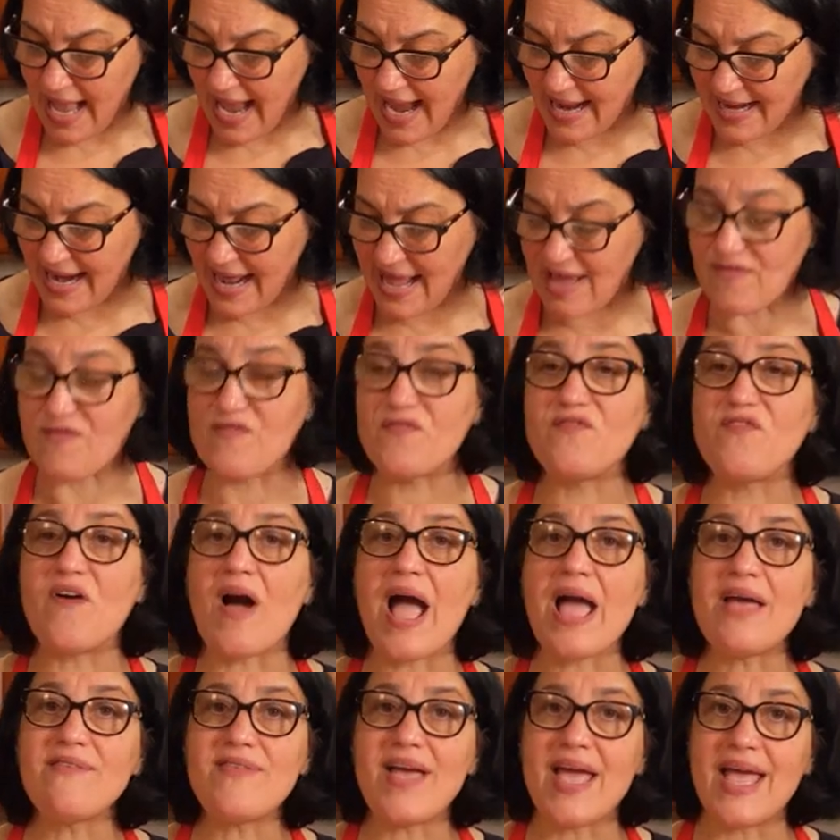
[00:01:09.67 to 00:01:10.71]
And I have
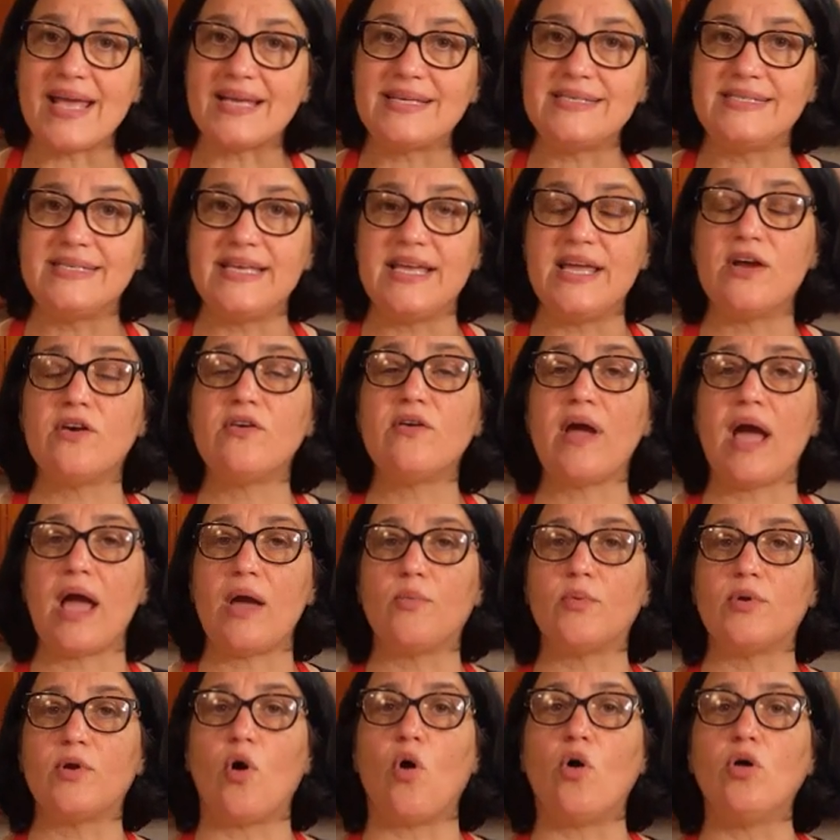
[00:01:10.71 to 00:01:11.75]
5 eggs here. I
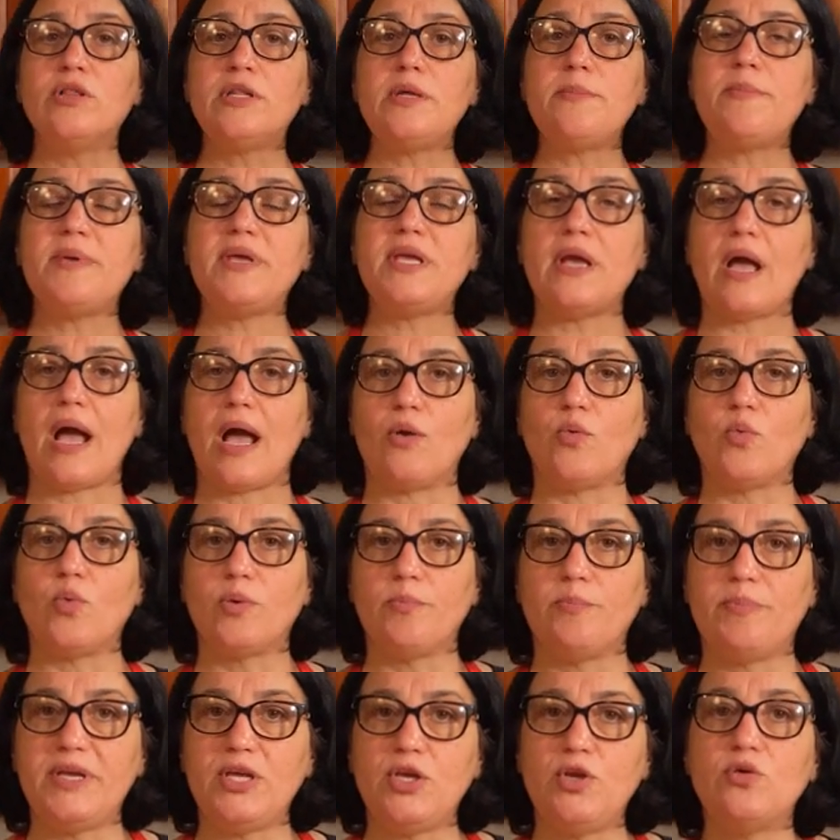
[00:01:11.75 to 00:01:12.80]

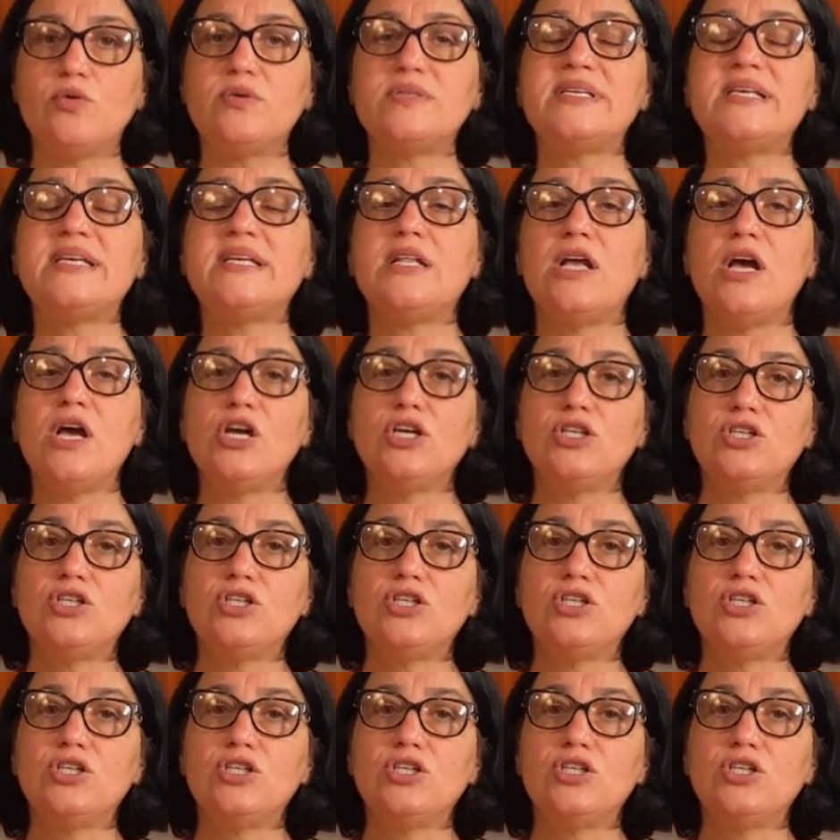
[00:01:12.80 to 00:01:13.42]
will be using